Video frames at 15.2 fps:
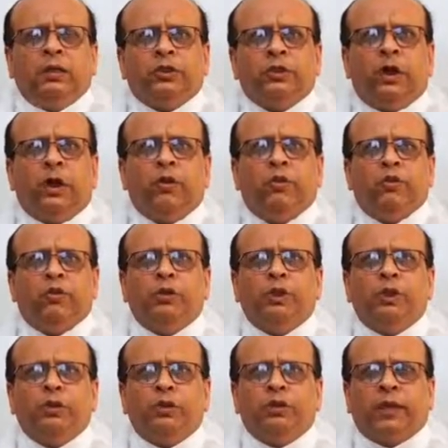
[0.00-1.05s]
So how do
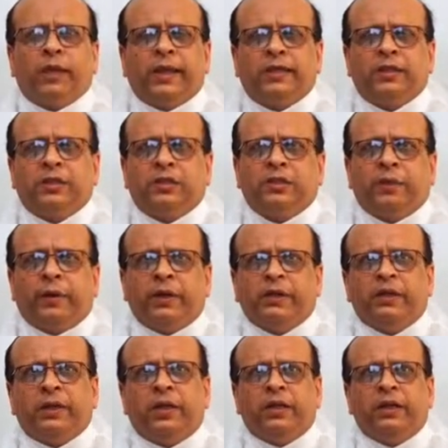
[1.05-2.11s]
these cases
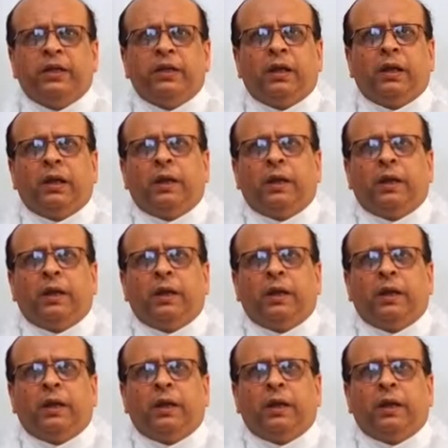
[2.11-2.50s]
present?